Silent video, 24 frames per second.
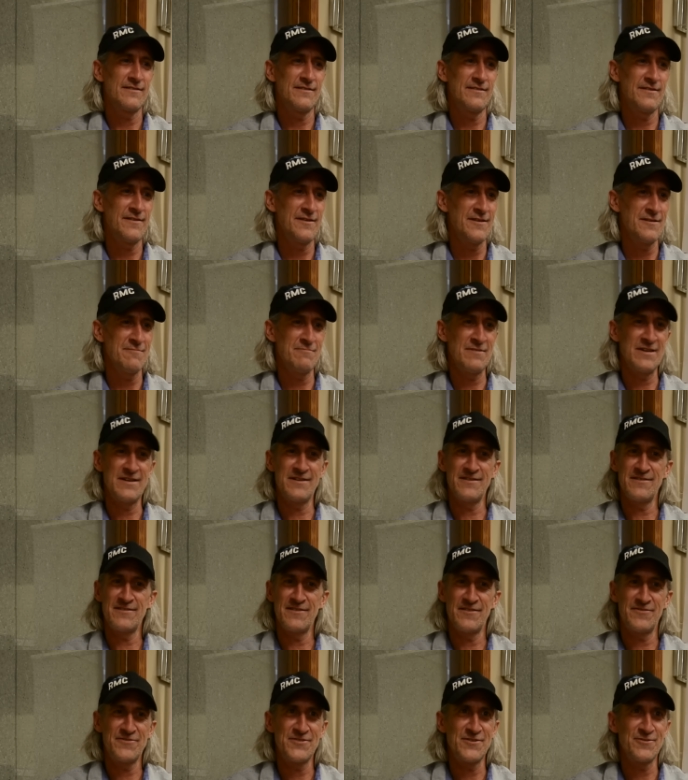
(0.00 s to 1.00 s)
him
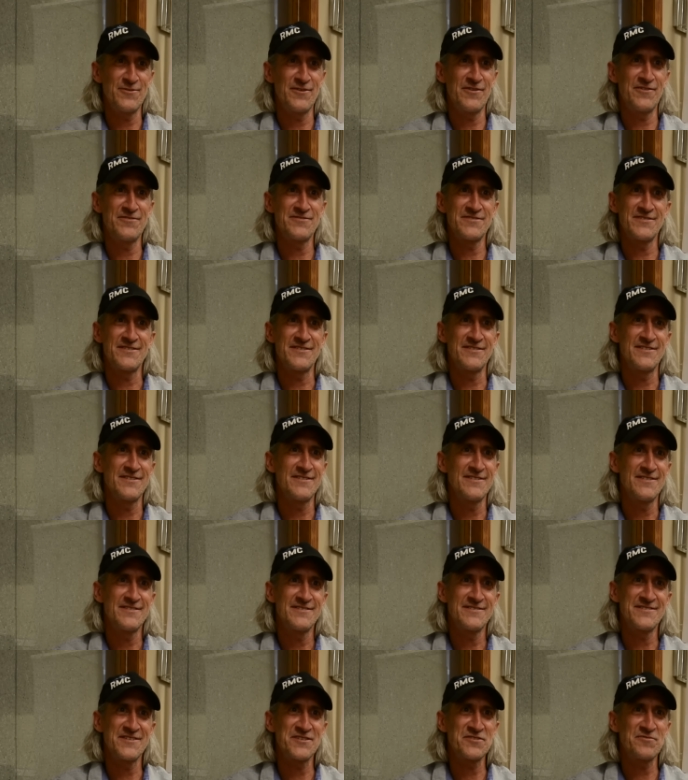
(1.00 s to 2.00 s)
and a few others of the
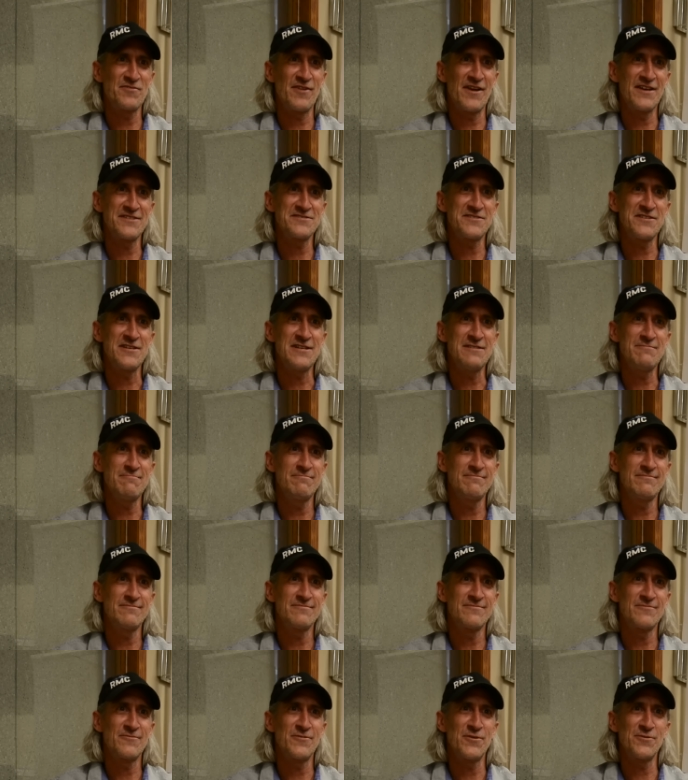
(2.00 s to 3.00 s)
six flags
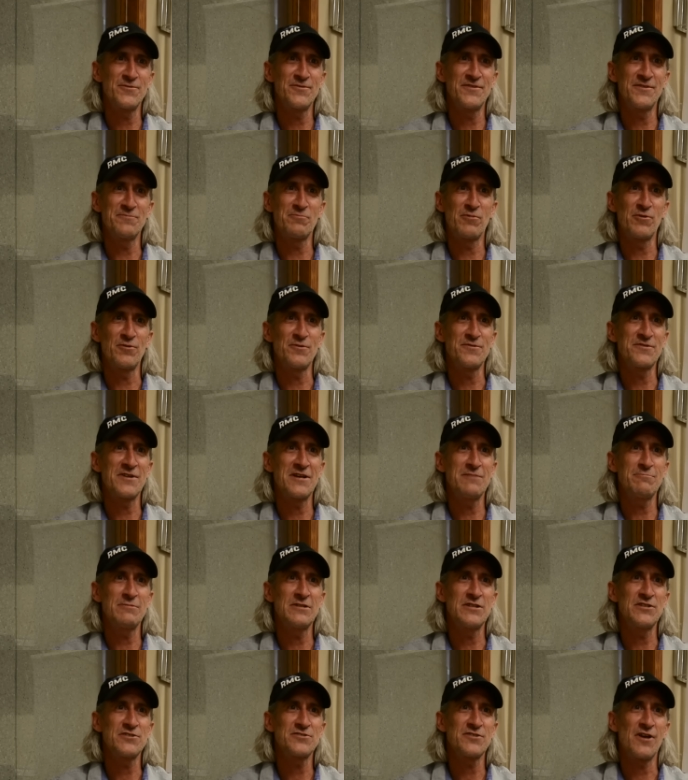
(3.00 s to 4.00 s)
team rode the
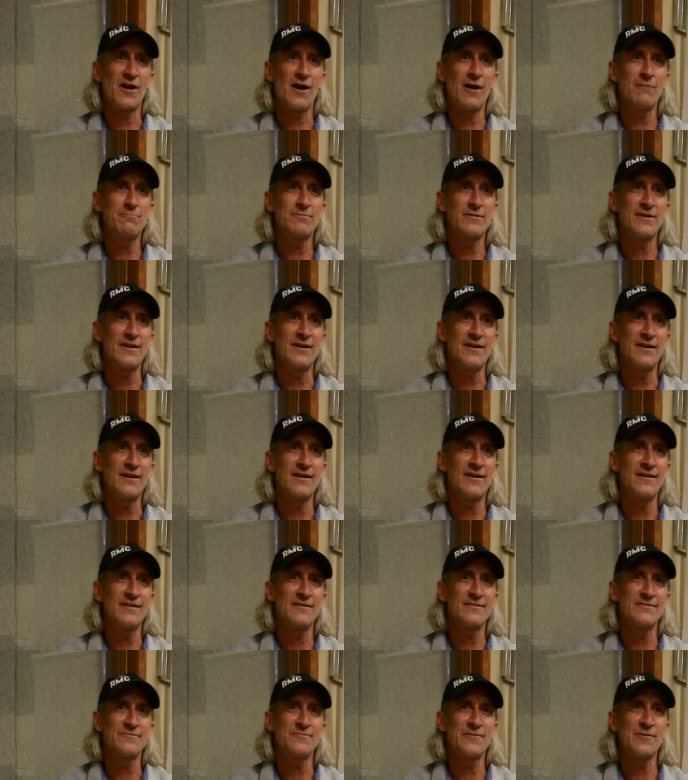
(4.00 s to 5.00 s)
prototype in the shop
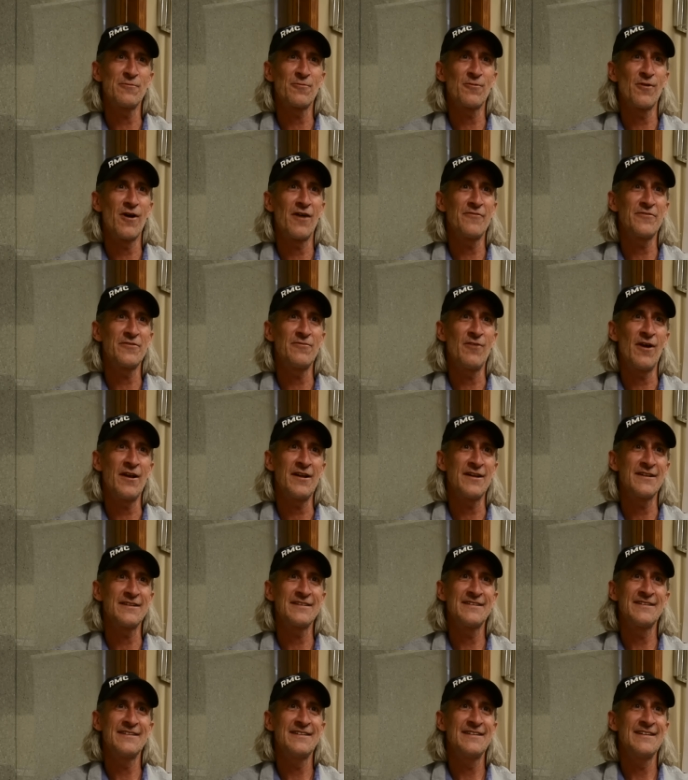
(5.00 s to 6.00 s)
and we were off and
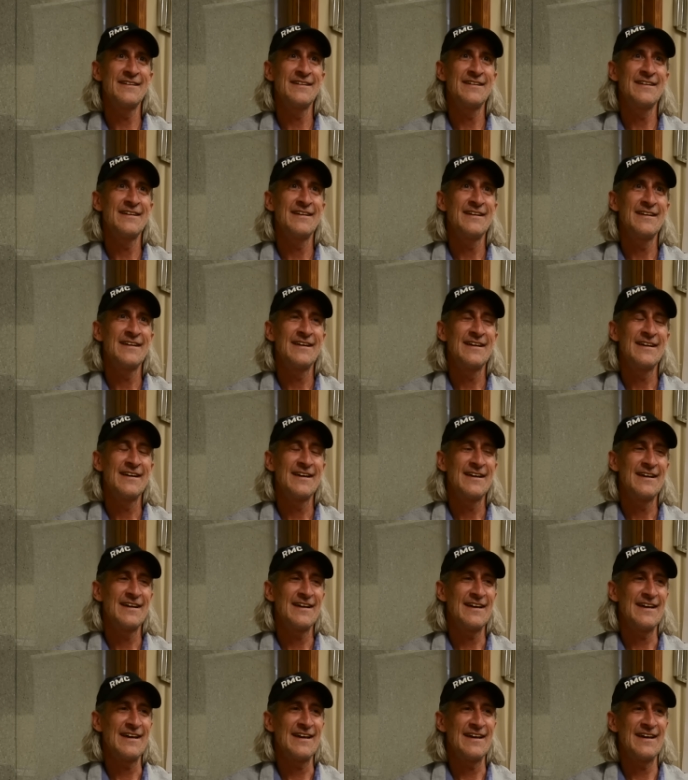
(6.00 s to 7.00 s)
running
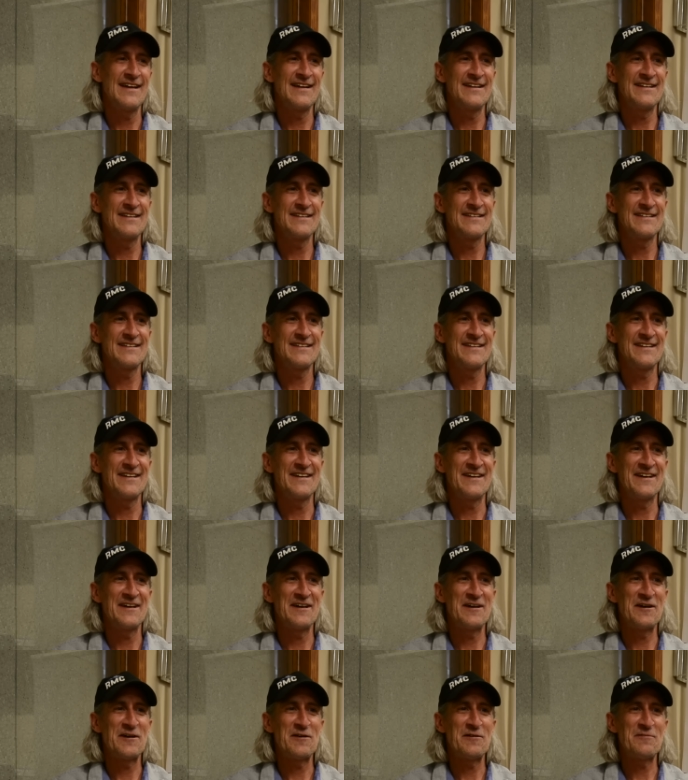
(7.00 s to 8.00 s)
and
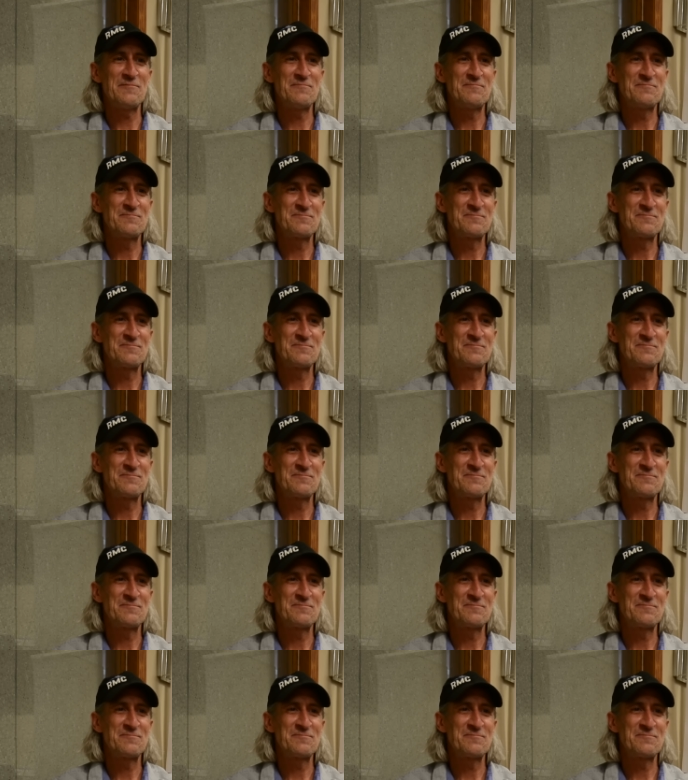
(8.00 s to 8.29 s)
uh,